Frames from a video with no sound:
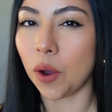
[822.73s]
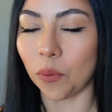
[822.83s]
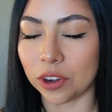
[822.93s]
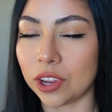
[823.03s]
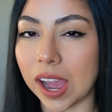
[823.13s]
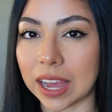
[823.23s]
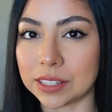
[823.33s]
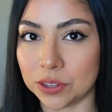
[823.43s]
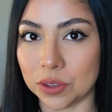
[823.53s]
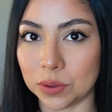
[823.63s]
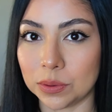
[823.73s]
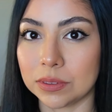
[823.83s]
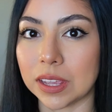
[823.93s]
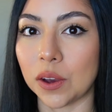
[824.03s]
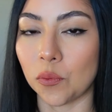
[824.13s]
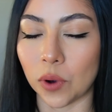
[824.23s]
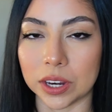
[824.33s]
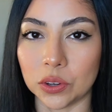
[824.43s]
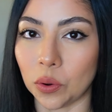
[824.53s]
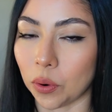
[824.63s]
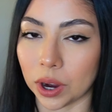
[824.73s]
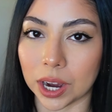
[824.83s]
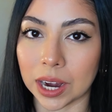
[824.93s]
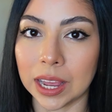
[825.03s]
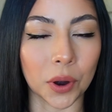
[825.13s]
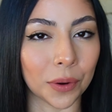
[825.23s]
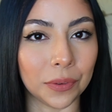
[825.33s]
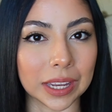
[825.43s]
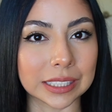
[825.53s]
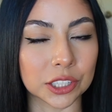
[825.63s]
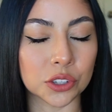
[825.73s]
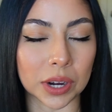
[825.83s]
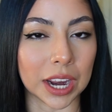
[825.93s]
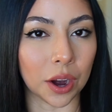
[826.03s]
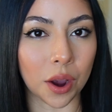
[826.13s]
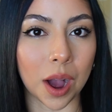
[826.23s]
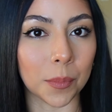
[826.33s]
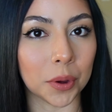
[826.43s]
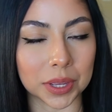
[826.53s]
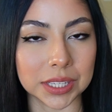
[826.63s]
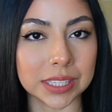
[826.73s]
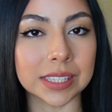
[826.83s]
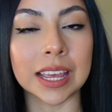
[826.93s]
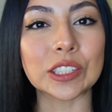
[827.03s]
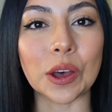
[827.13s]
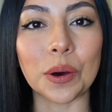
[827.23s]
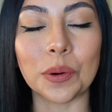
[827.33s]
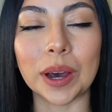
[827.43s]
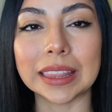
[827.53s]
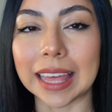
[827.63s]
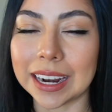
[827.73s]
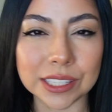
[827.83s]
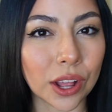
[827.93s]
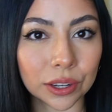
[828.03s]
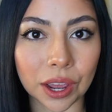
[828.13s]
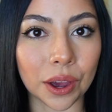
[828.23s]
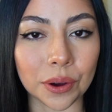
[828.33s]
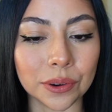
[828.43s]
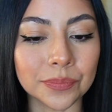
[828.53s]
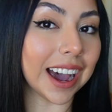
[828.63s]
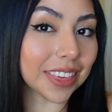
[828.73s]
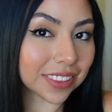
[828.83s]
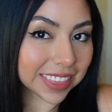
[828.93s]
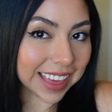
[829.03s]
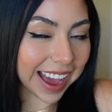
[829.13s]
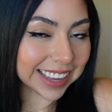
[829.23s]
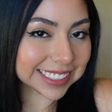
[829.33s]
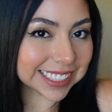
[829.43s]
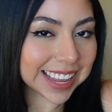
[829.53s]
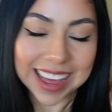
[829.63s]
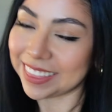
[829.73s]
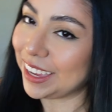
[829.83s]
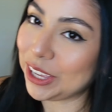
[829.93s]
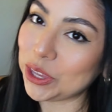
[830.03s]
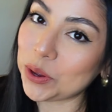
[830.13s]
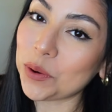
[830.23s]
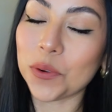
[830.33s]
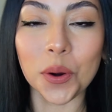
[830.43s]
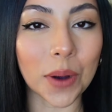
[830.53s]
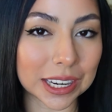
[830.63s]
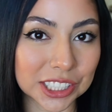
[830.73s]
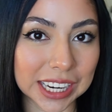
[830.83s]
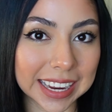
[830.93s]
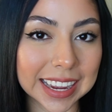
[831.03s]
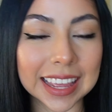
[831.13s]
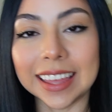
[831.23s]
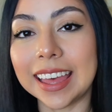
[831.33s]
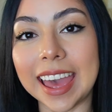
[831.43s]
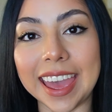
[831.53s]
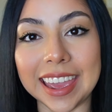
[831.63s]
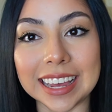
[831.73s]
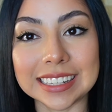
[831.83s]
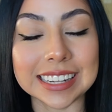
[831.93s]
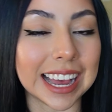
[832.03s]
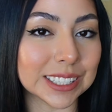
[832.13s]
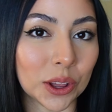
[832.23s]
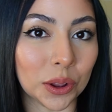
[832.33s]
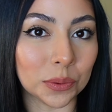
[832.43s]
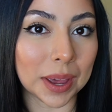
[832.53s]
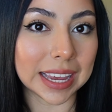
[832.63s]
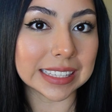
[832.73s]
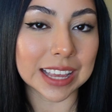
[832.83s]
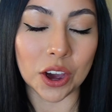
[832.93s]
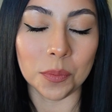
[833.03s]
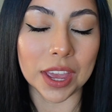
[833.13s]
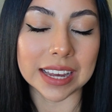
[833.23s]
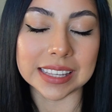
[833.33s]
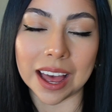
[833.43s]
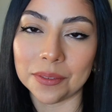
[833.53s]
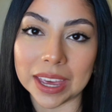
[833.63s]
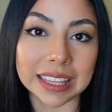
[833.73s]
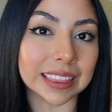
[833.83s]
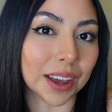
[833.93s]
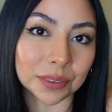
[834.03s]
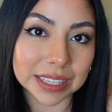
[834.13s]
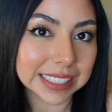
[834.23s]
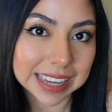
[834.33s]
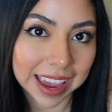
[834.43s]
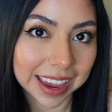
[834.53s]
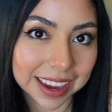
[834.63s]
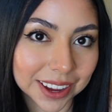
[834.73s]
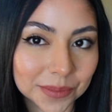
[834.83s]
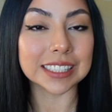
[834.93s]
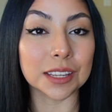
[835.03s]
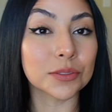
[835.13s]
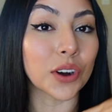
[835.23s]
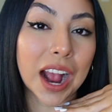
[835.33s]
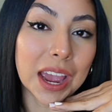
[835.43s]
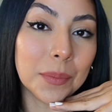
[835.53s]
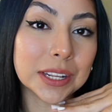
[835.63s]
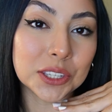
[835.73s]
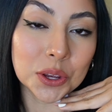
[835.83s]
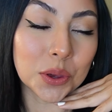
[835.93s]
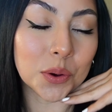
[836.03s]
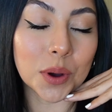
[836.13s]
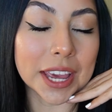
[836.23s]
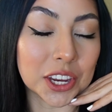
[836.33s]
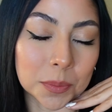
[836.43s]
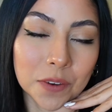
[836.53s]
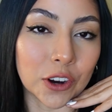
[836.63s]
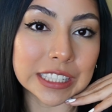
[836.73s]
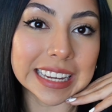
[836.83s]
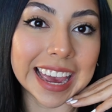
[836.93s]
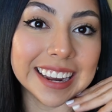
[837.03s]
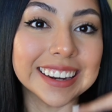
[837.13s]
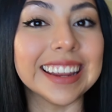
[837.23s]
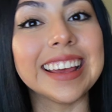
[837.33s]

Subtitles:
what you guys use and what your perfect straight hair combo is. So let us all know. Other than that, thank you for watching. And as always, I hope you guys have a lovely day. Subscribe to hear my voice again,